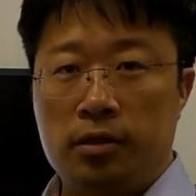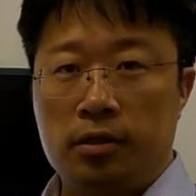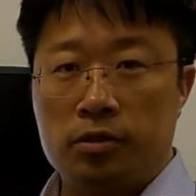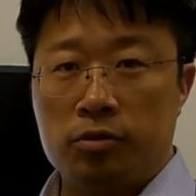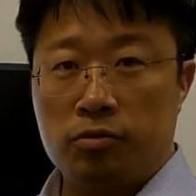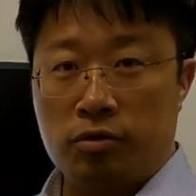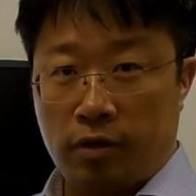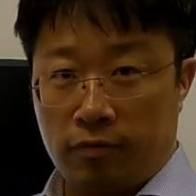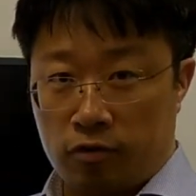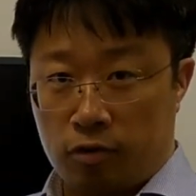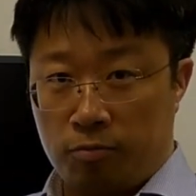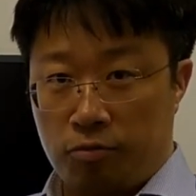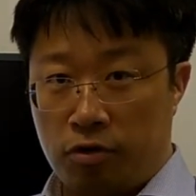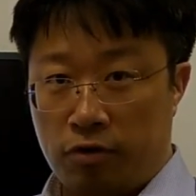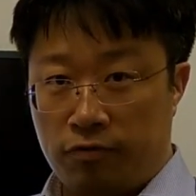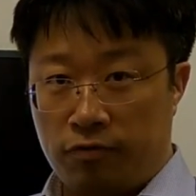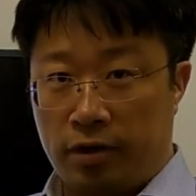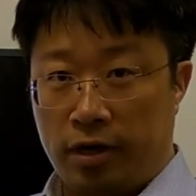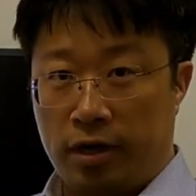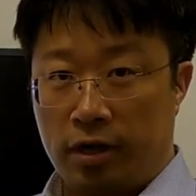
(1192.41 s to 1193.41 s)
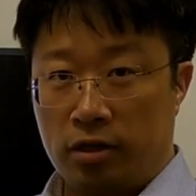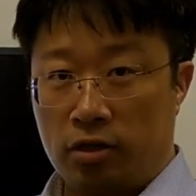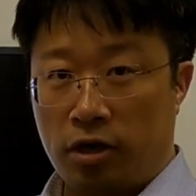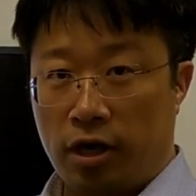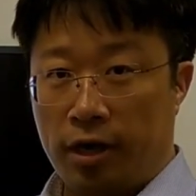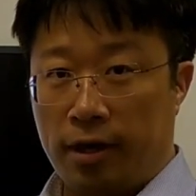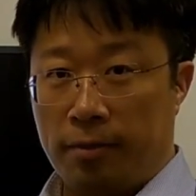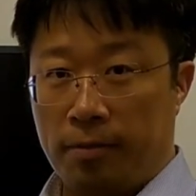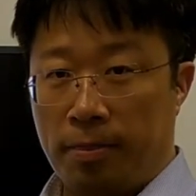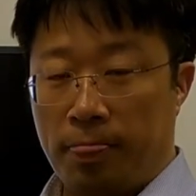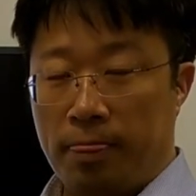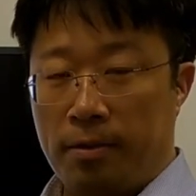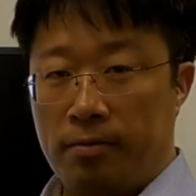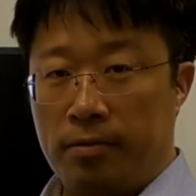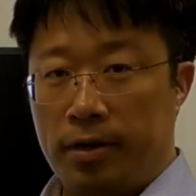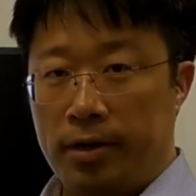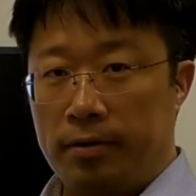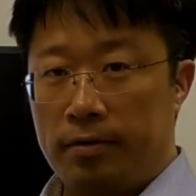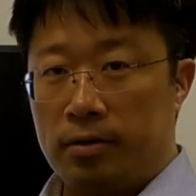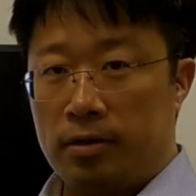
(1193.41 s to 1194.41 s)
So you have to purify it again,
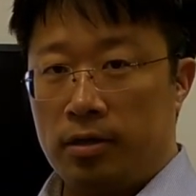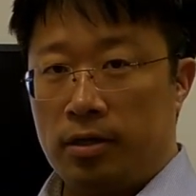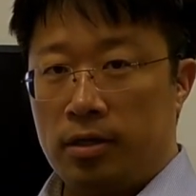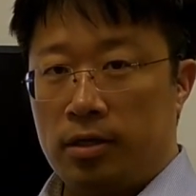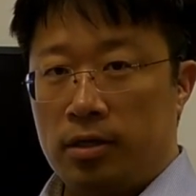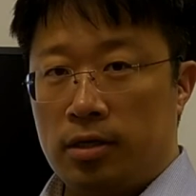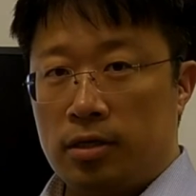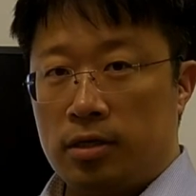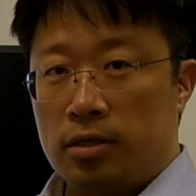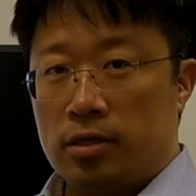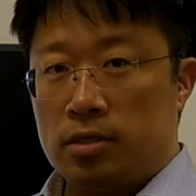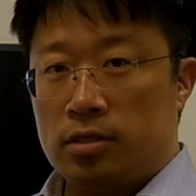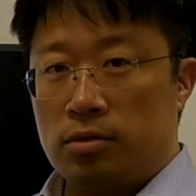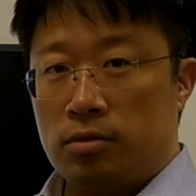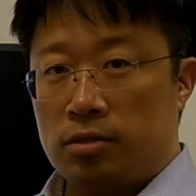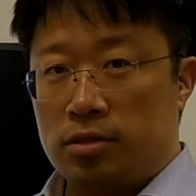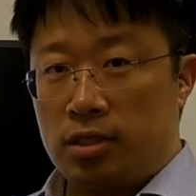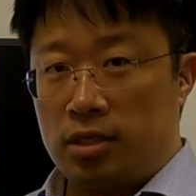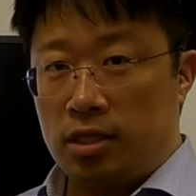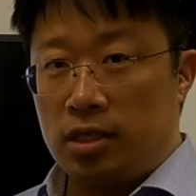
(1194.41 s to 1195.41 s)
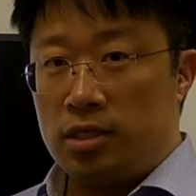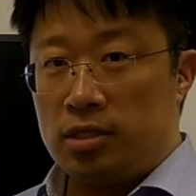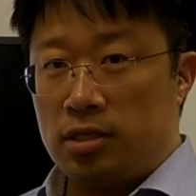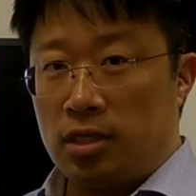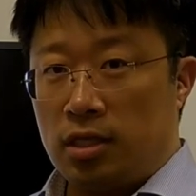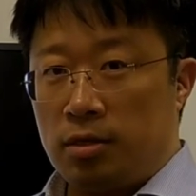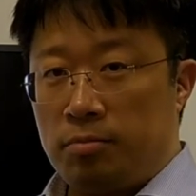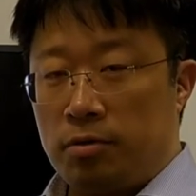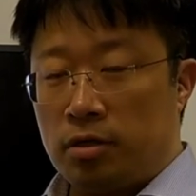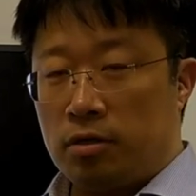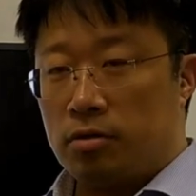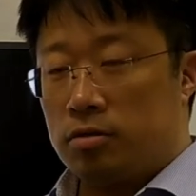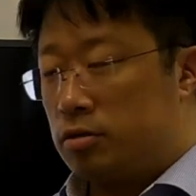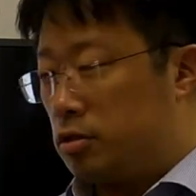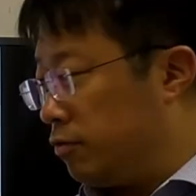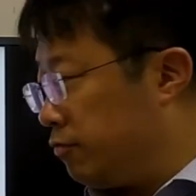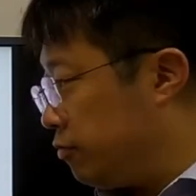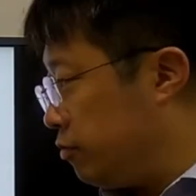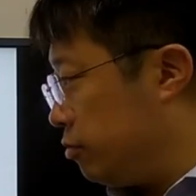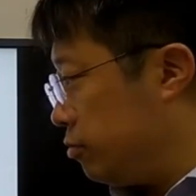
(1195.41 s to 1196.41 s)
right? So it's easy because
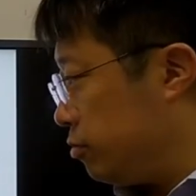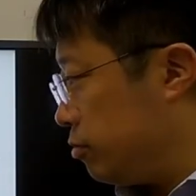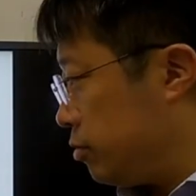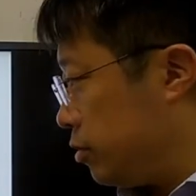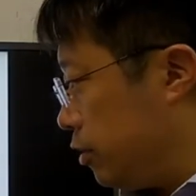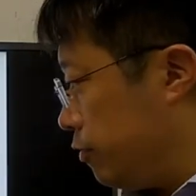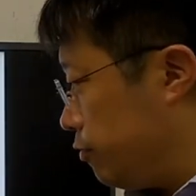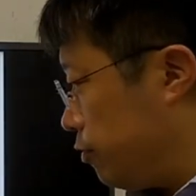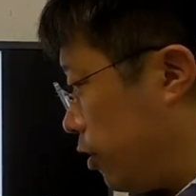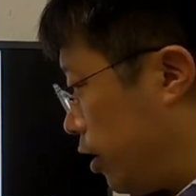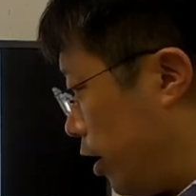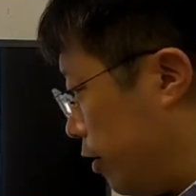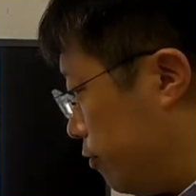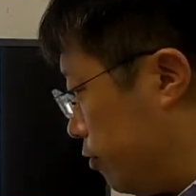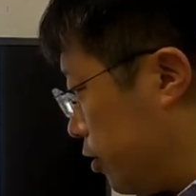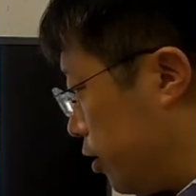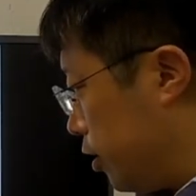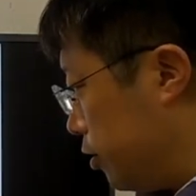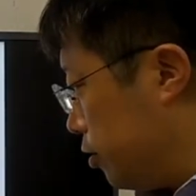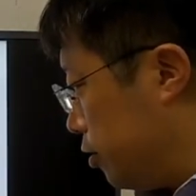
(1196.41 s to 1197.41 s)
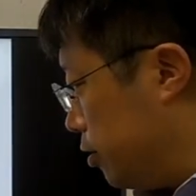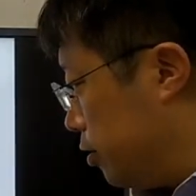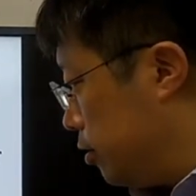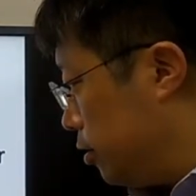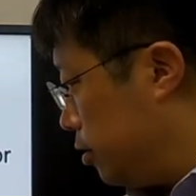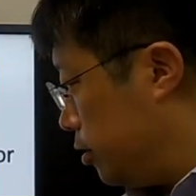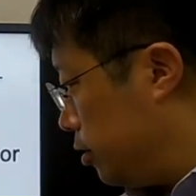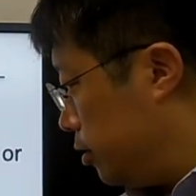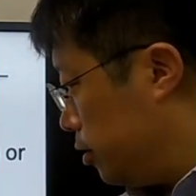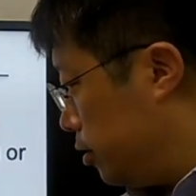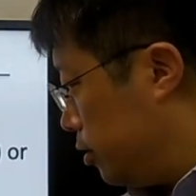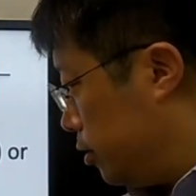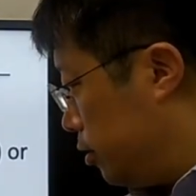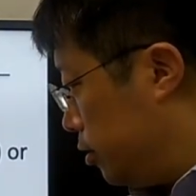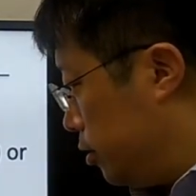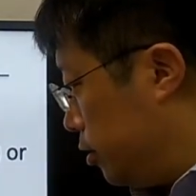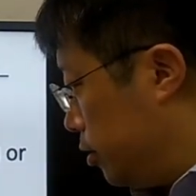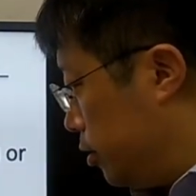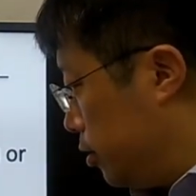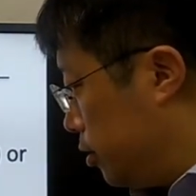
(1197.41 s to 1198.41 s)
if you have another
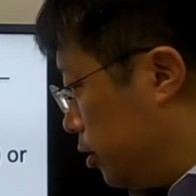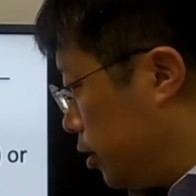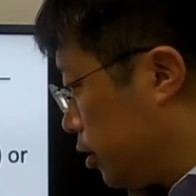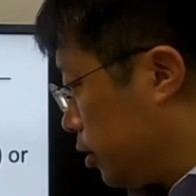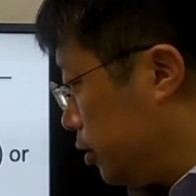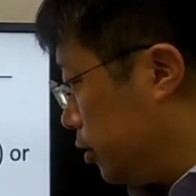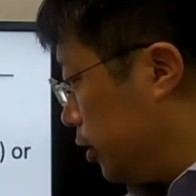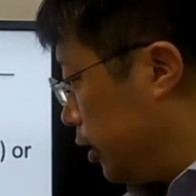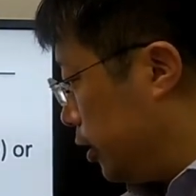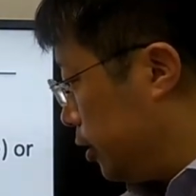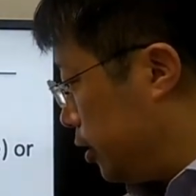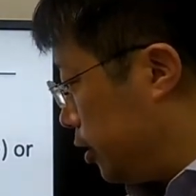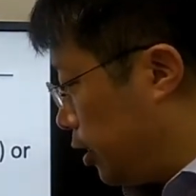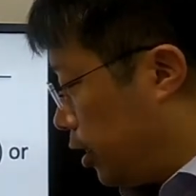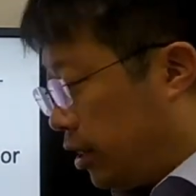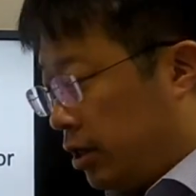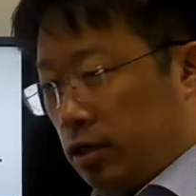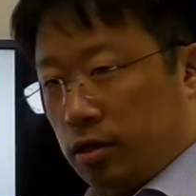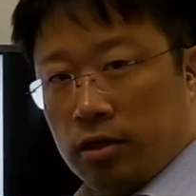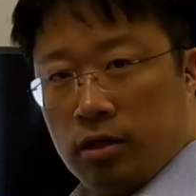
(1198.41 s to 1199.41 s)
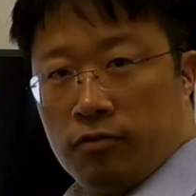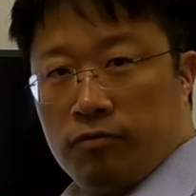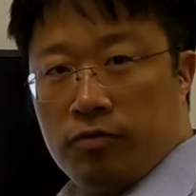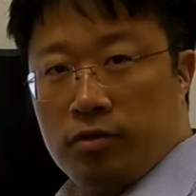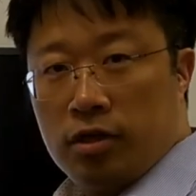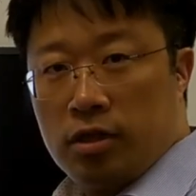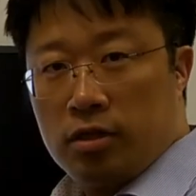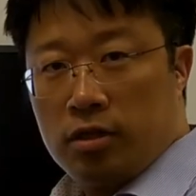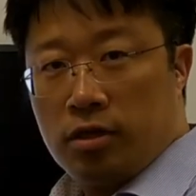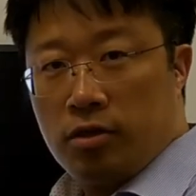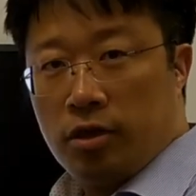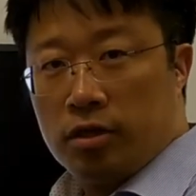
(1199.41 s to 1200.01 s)
nickel NTA affinity